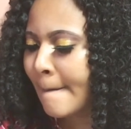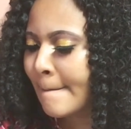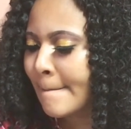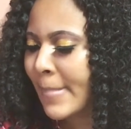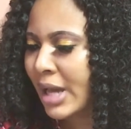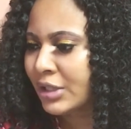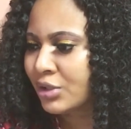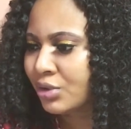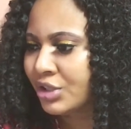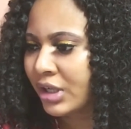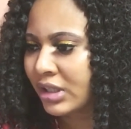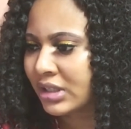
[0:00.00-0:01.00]
My
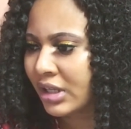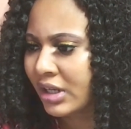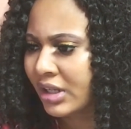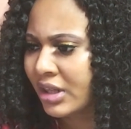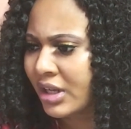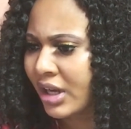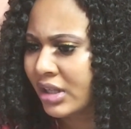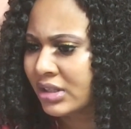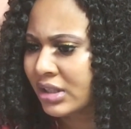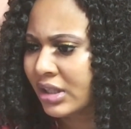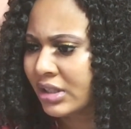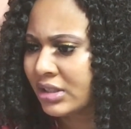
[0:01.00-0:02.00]
zodiac sign, I think I
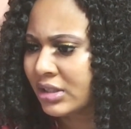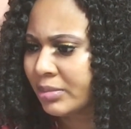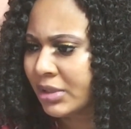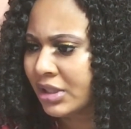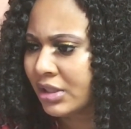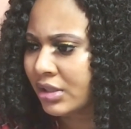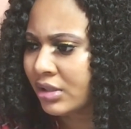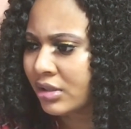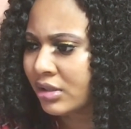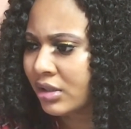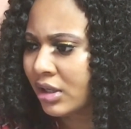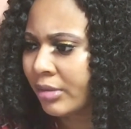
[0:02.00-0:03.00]
answered that in the beginning.
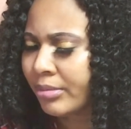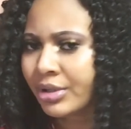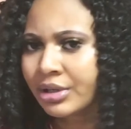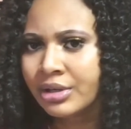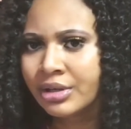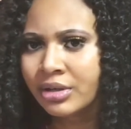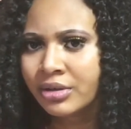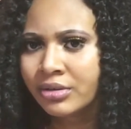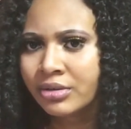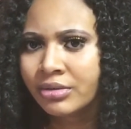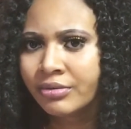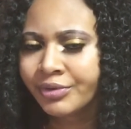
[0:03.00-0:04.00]
I'm a
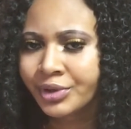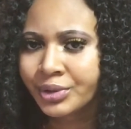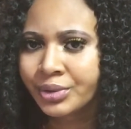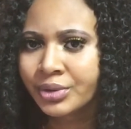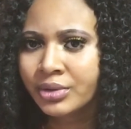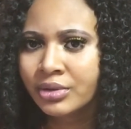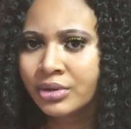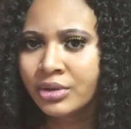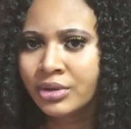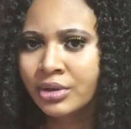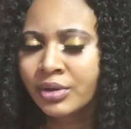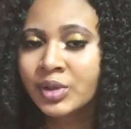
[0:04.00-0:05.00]
Virgo.
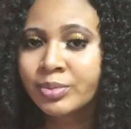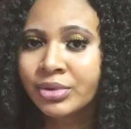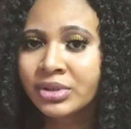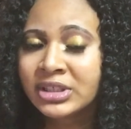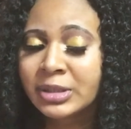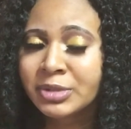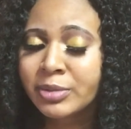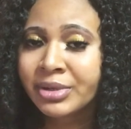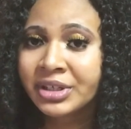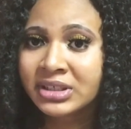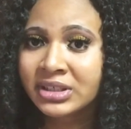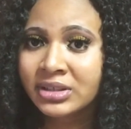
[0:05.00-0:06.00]
I was born September
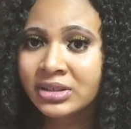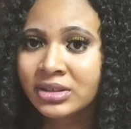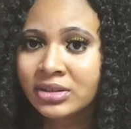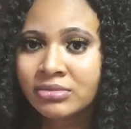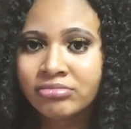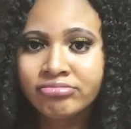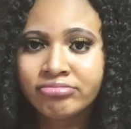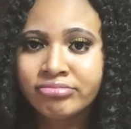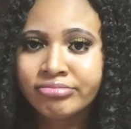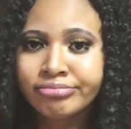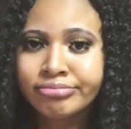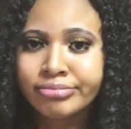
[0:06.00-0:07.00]
18th.
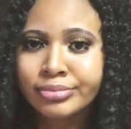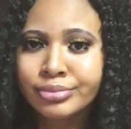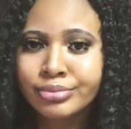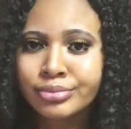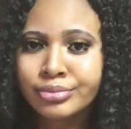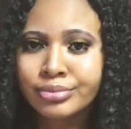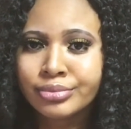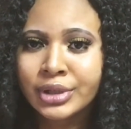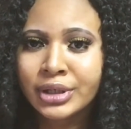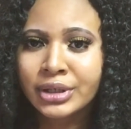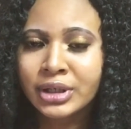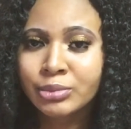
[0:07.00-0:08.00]

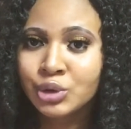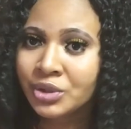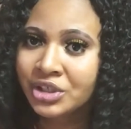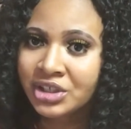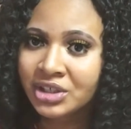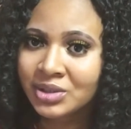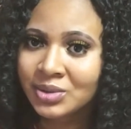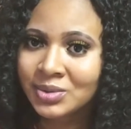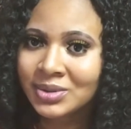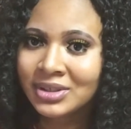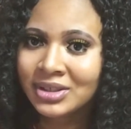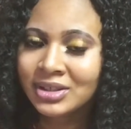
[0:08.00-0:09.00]
And I'm 20 years
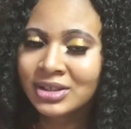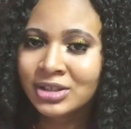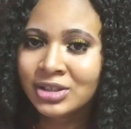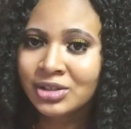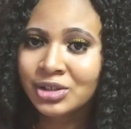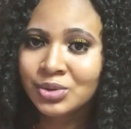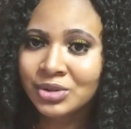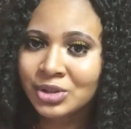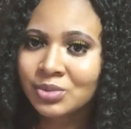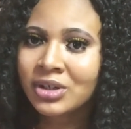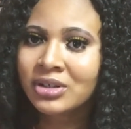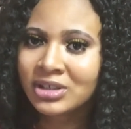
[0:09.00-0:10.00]
old. Turning
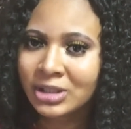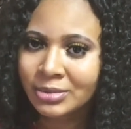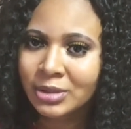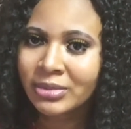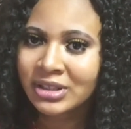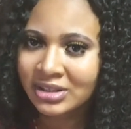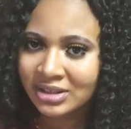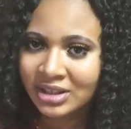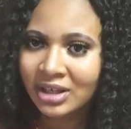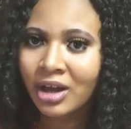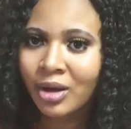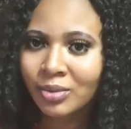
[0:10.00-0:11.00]
21, September this year
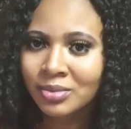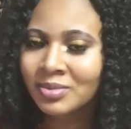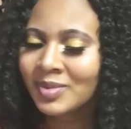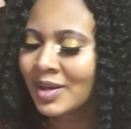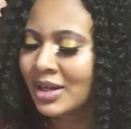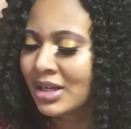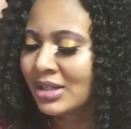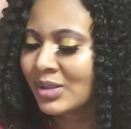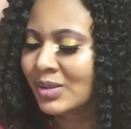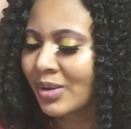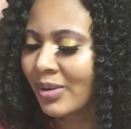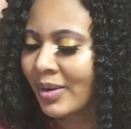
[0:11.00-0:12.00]
now.
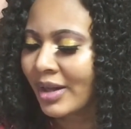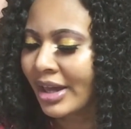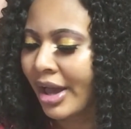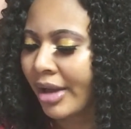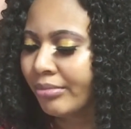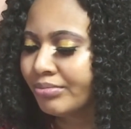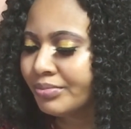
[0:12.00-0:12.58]
So, yeah.